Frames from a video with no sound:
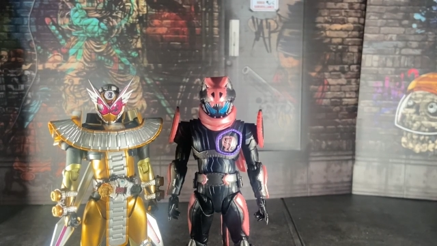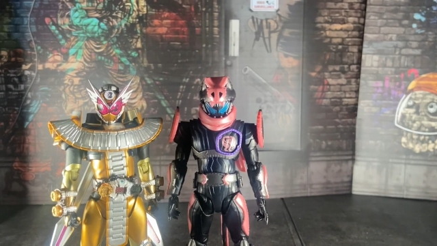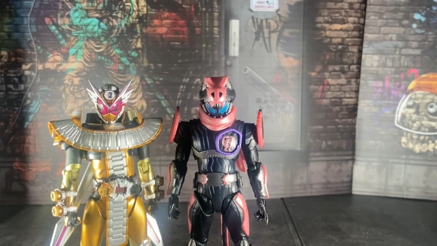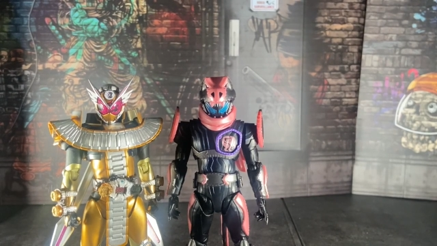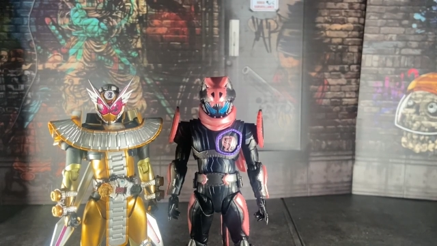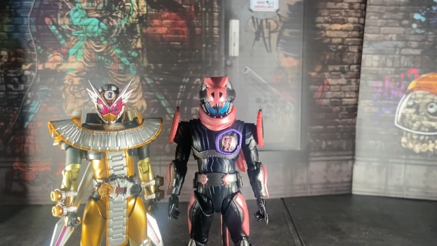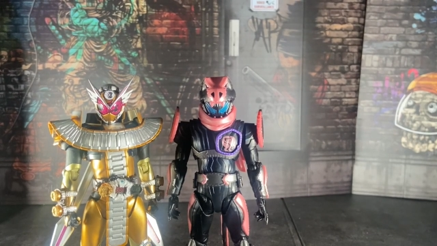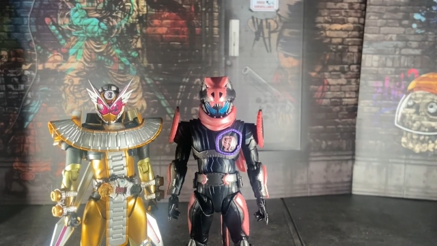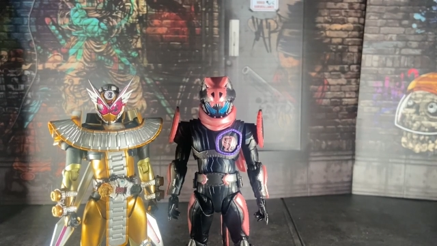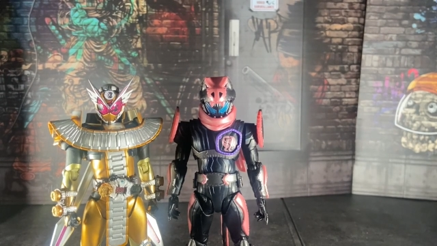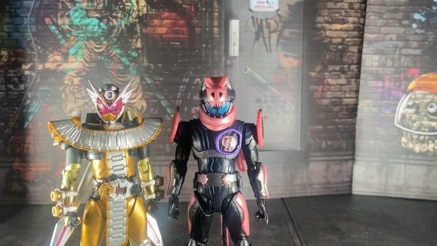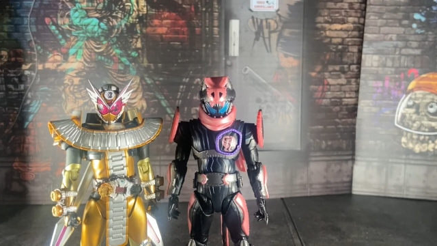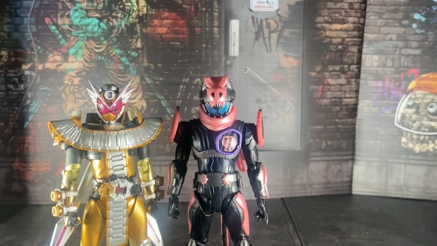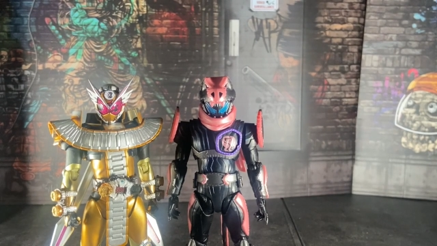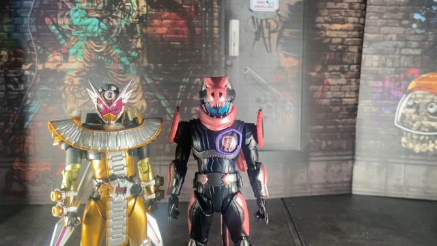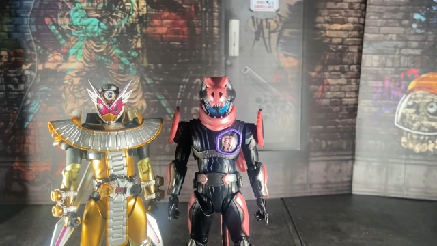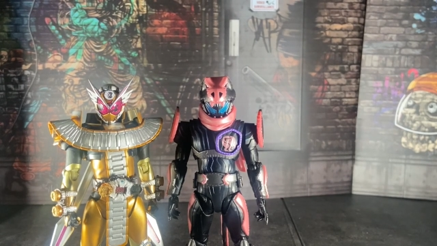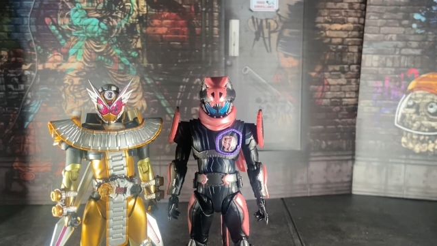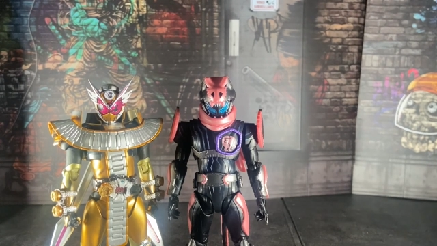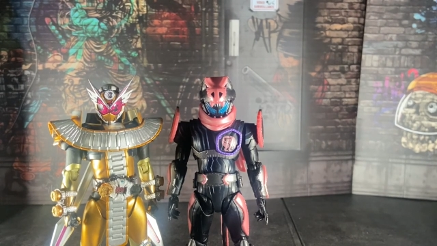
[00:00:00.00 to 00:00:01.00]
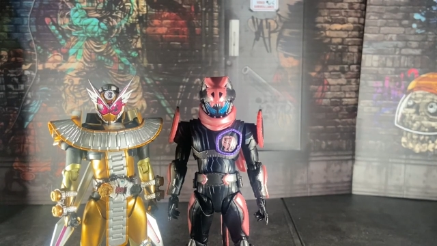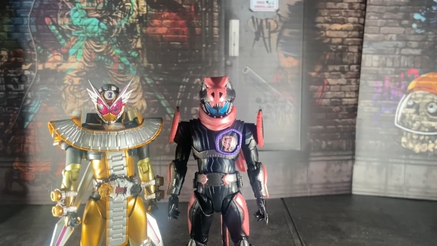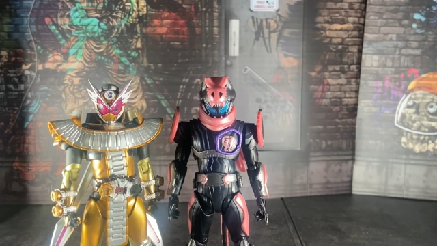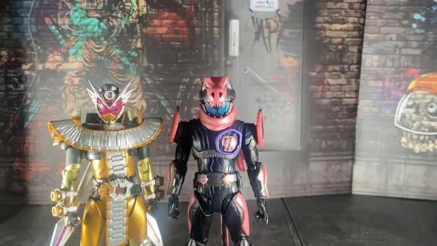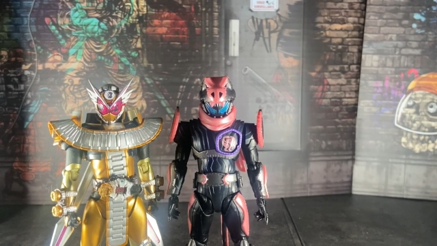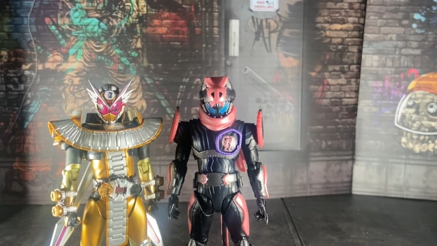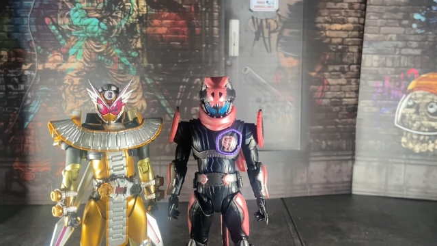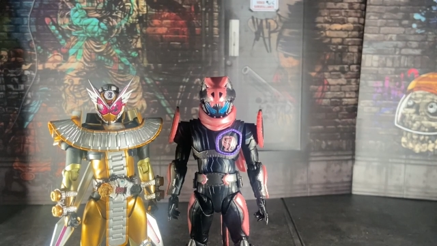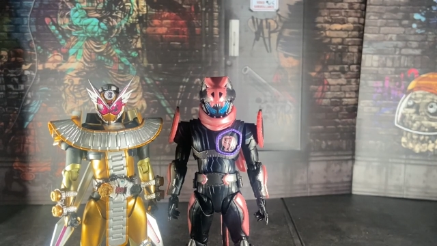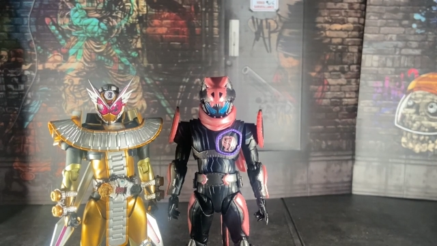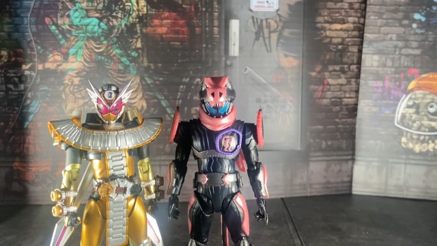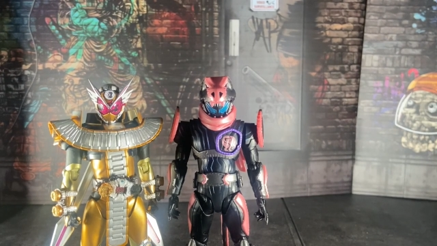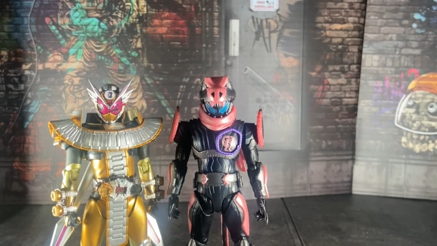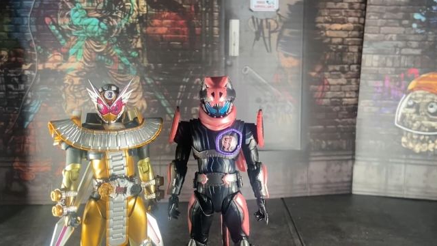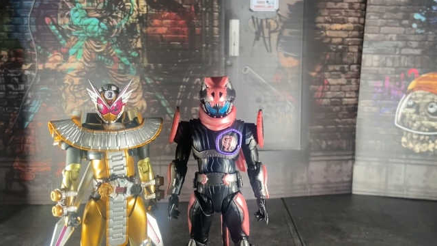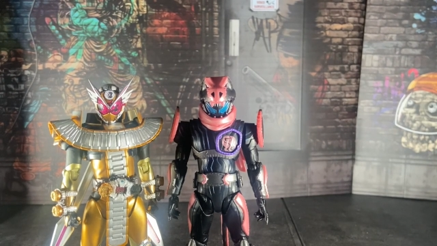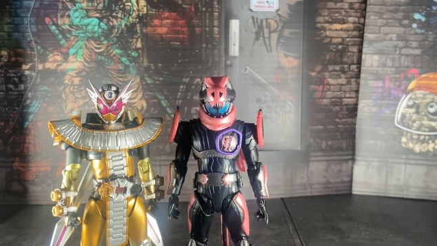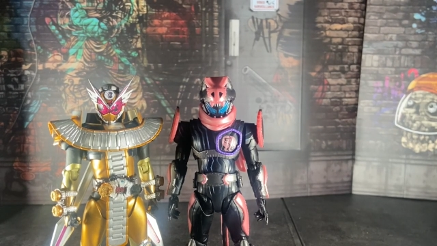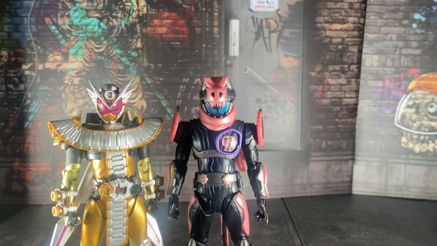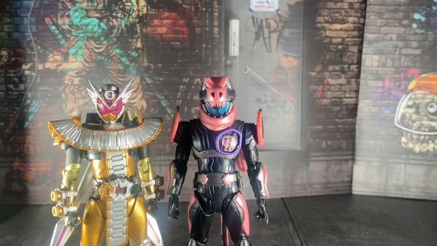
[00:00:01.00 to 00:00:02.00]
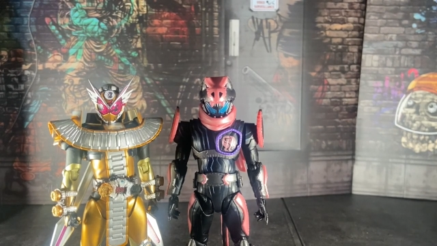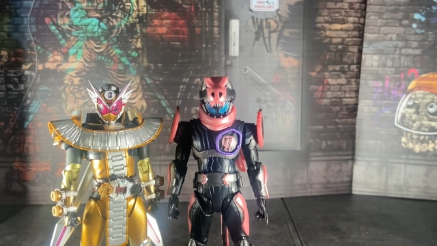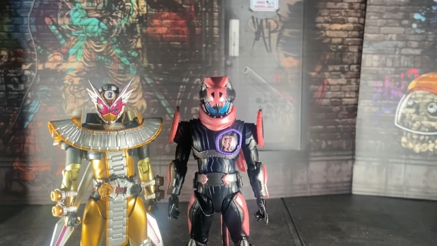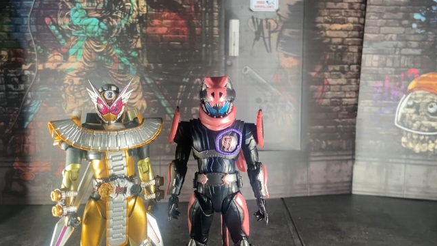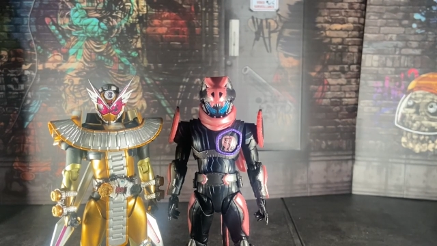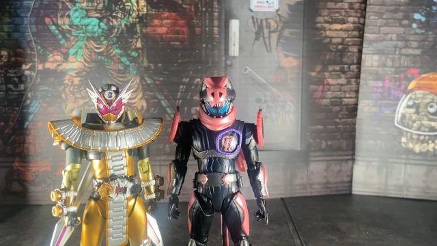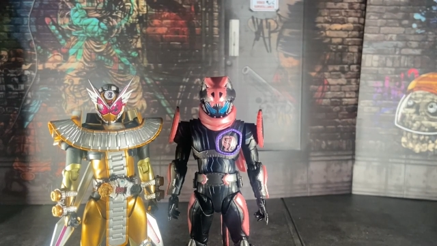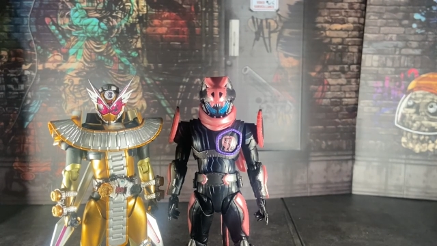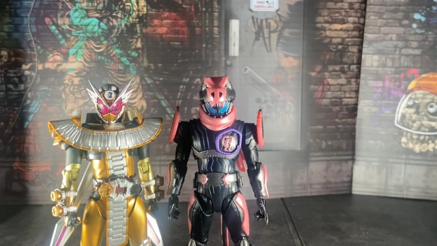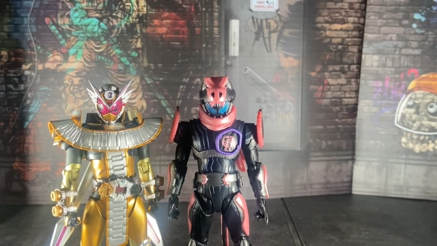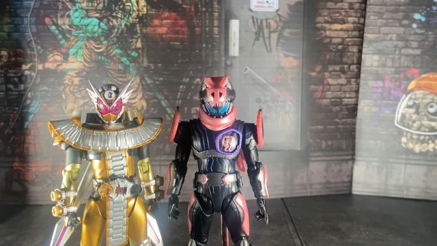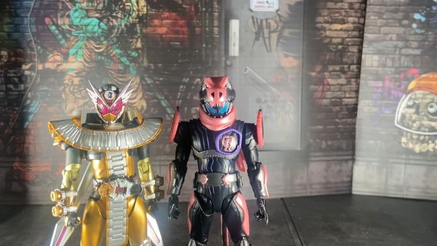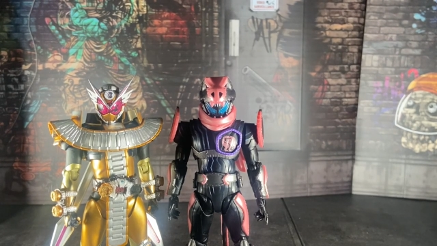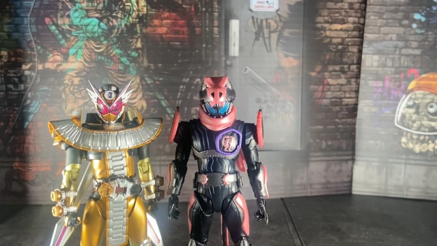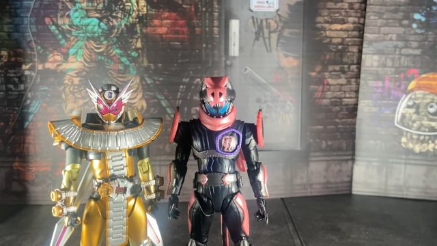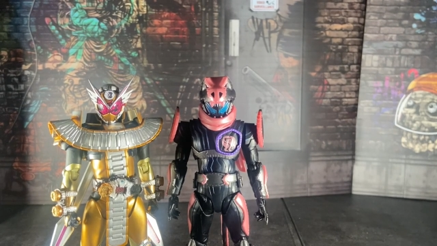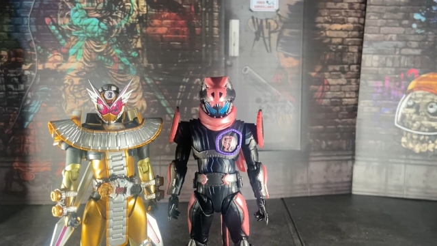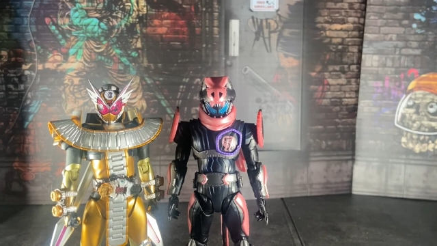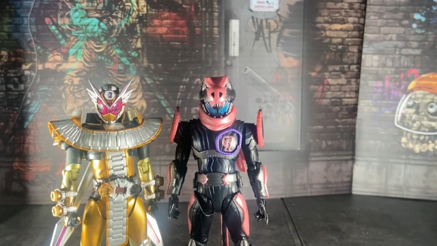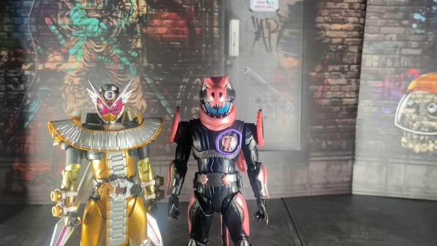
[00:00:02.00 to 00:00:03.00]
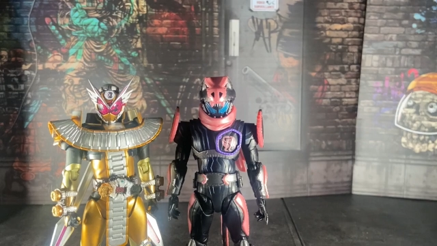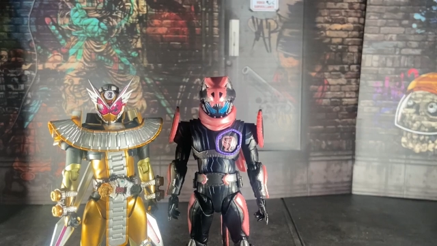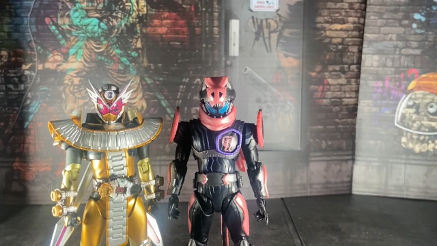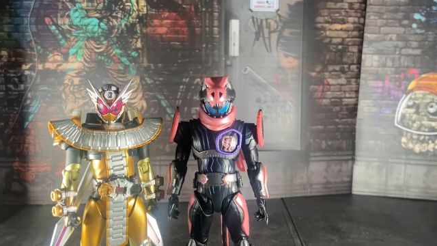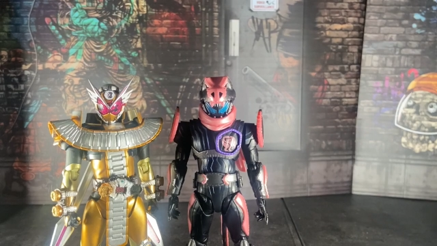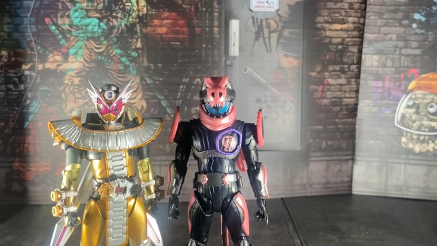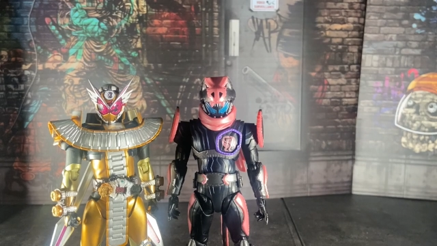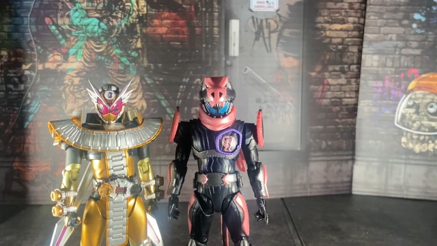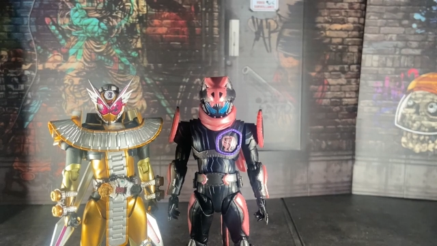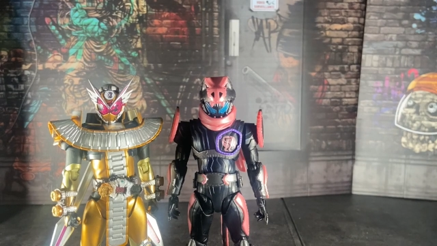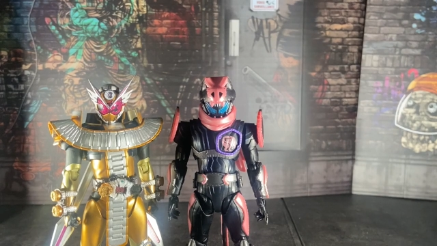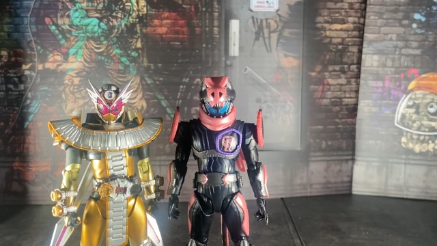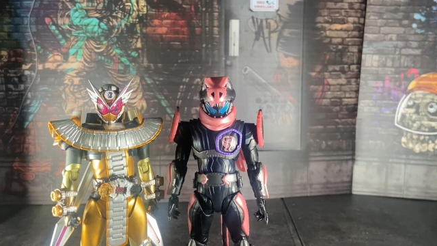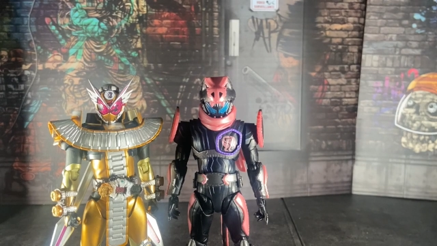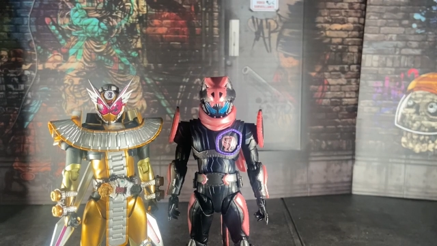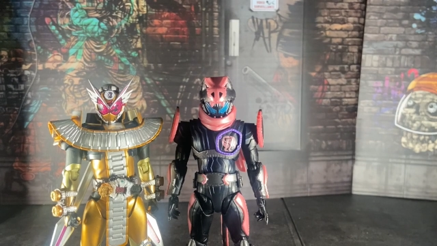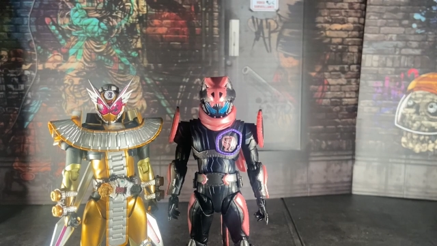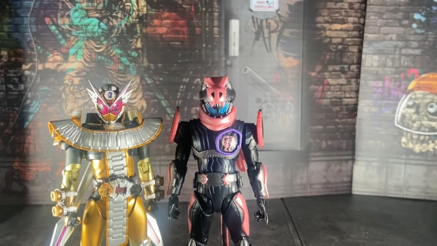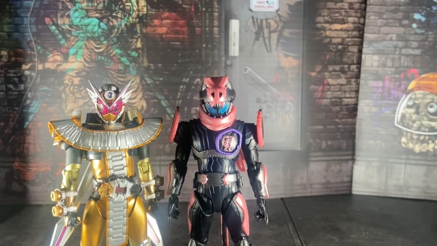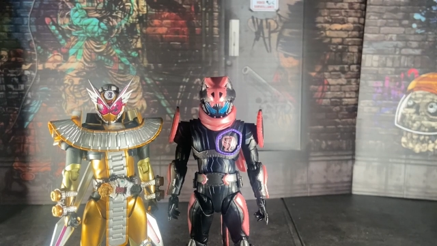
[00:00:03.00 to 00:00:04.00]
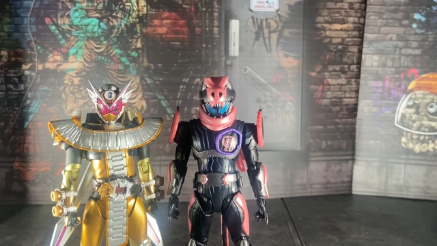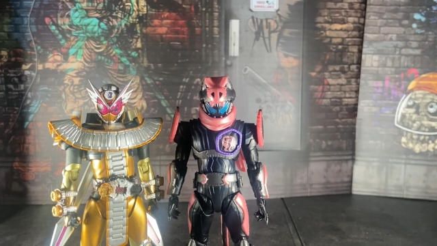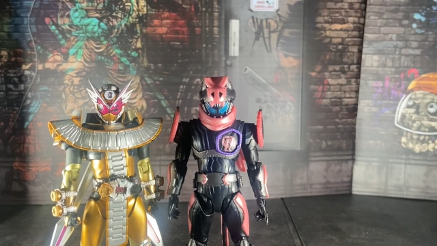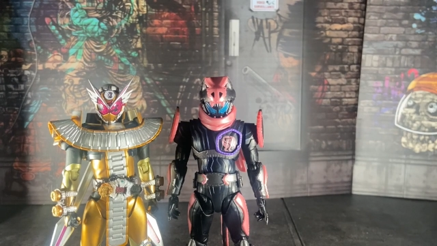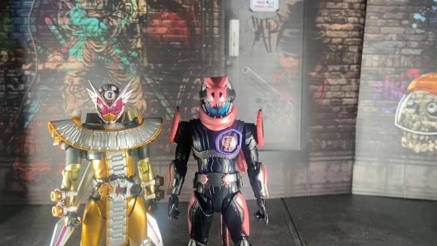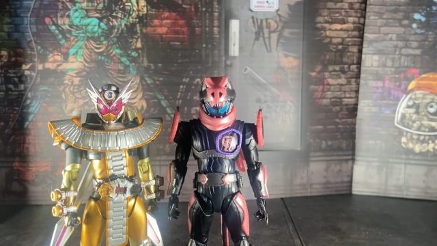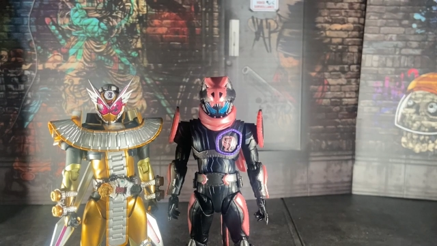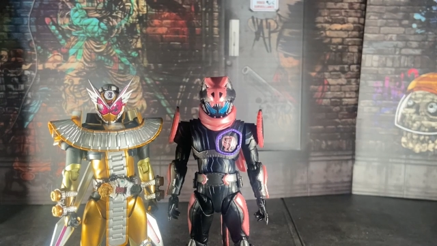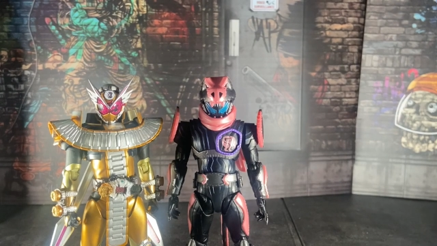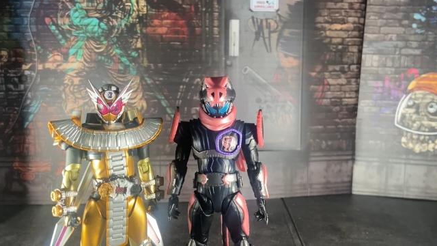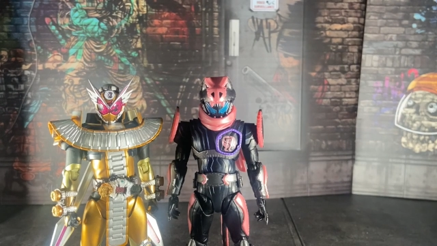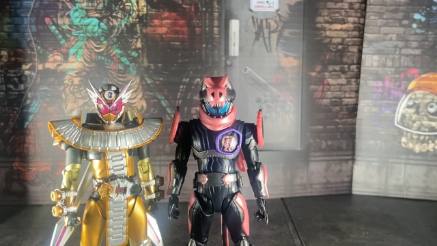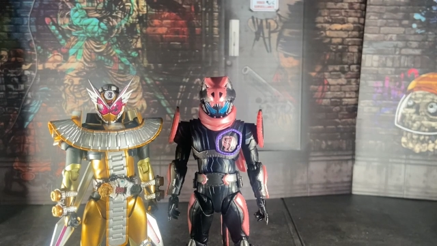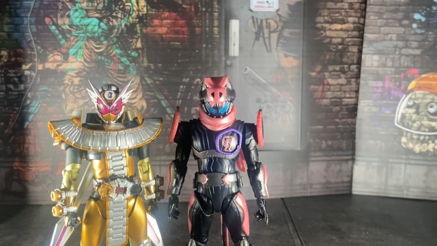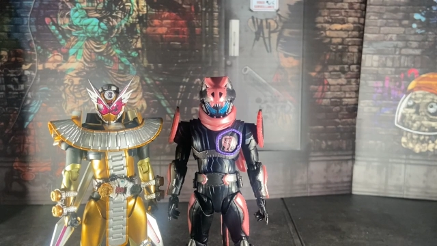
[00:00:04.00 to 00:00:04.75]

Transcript: Nobody's mouth can be seen.